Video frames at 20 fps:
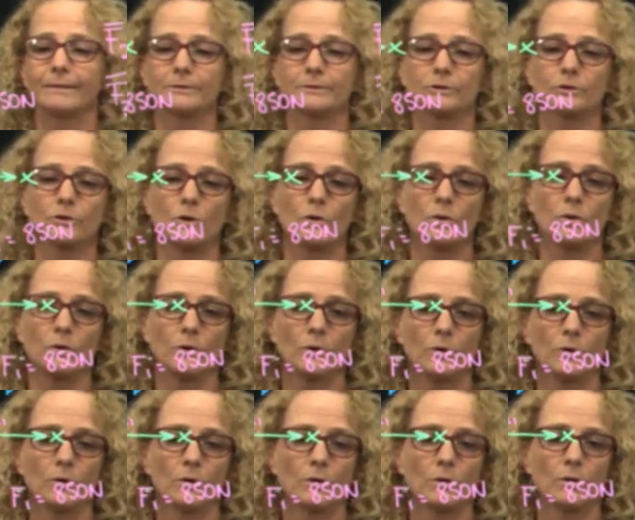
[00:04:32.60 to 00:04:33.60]
so
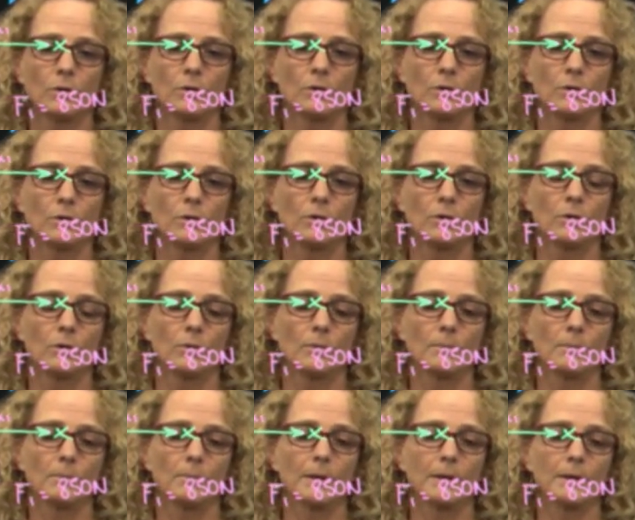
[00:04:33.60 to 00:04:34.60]

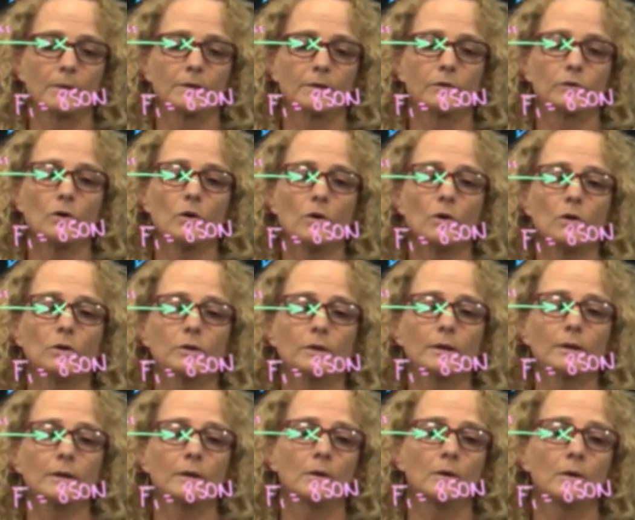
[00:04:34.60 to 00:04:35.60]
my
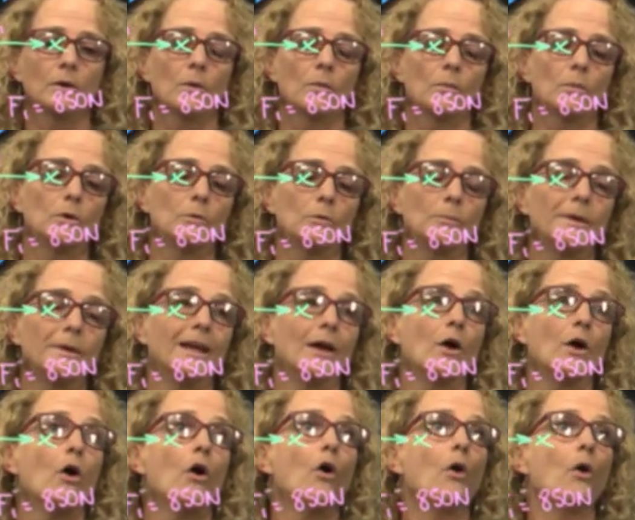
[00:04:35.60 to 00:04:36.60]
resultant will be
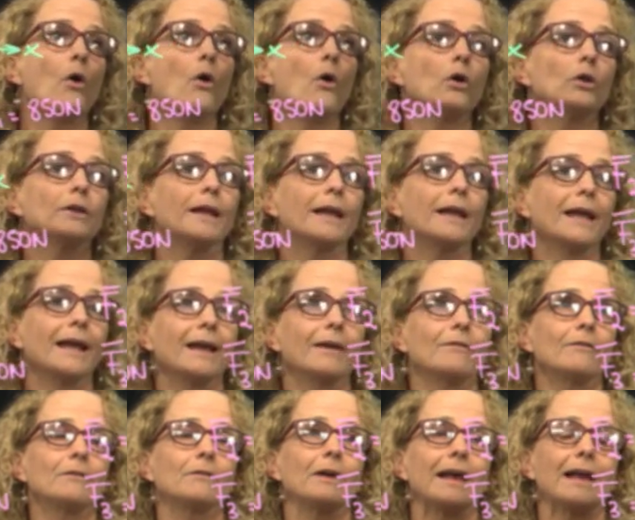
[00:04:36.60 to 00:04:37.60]
all the
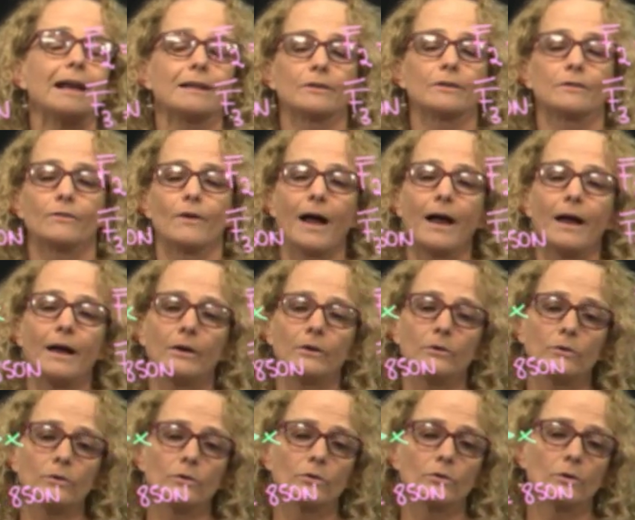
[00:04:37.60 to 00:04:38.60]
x
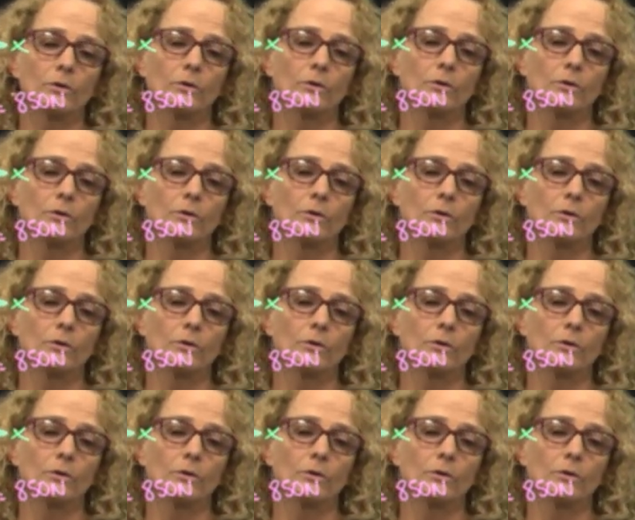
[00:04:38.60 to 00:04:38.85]
values